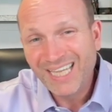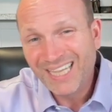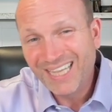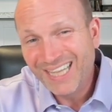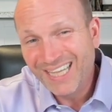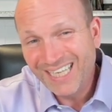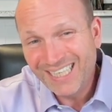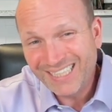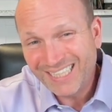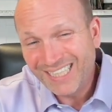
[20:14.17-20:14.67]

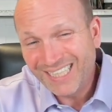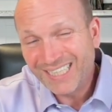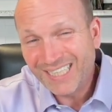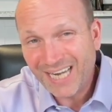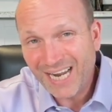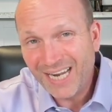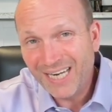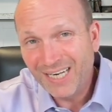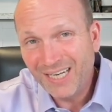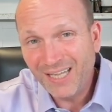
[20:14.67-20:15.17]
This is
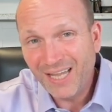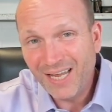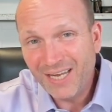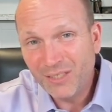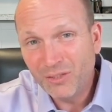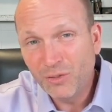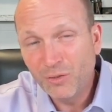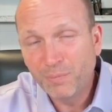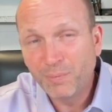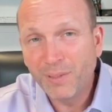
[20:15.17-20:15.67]
kind of
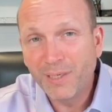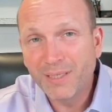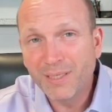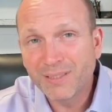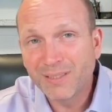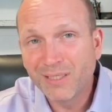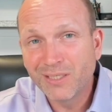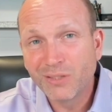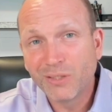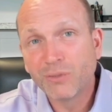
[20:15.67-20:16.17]
like
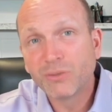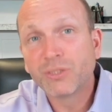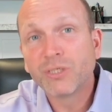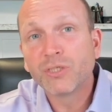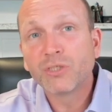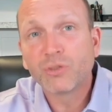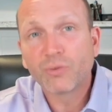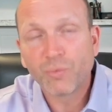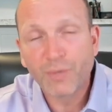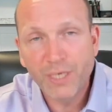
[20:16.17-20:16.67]
duplexes. There's
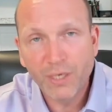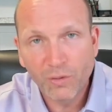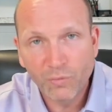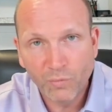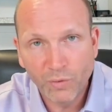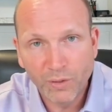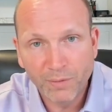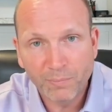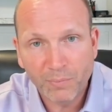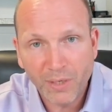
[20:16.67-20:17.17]
just 3 on
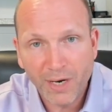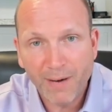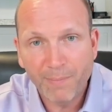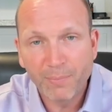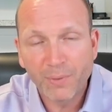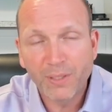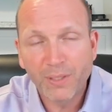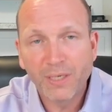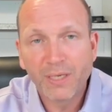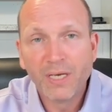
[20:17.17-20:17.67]
1
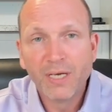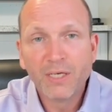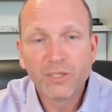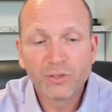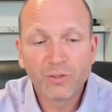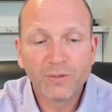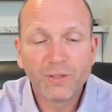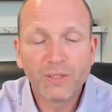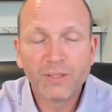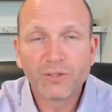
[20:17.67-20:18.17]
property.
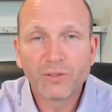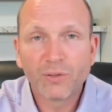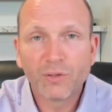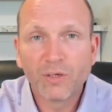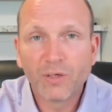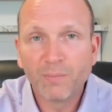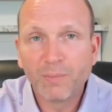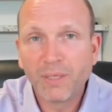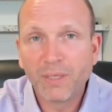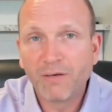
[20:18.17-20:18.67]
So these are
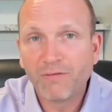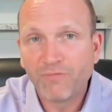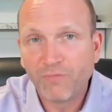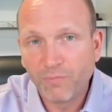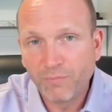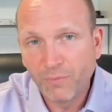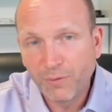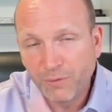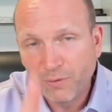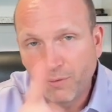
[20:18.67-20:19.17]
going to be,
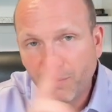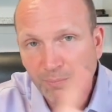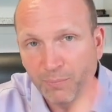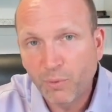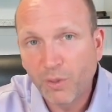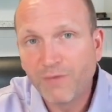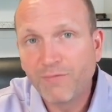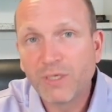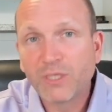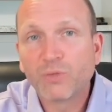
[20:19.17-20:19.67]
well, the
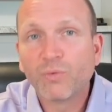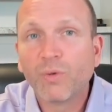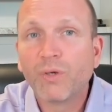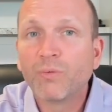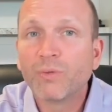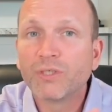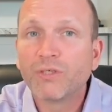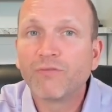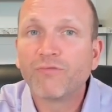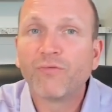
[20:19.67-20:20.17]
previous
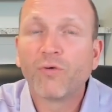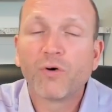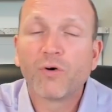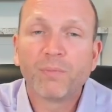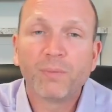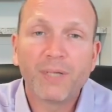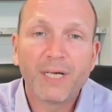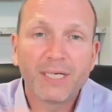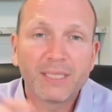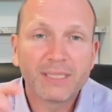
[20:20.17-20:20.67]
one was a
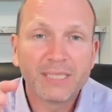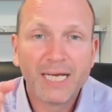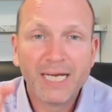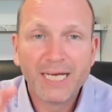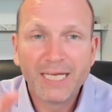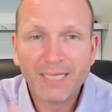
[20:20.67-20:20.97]
4-plex.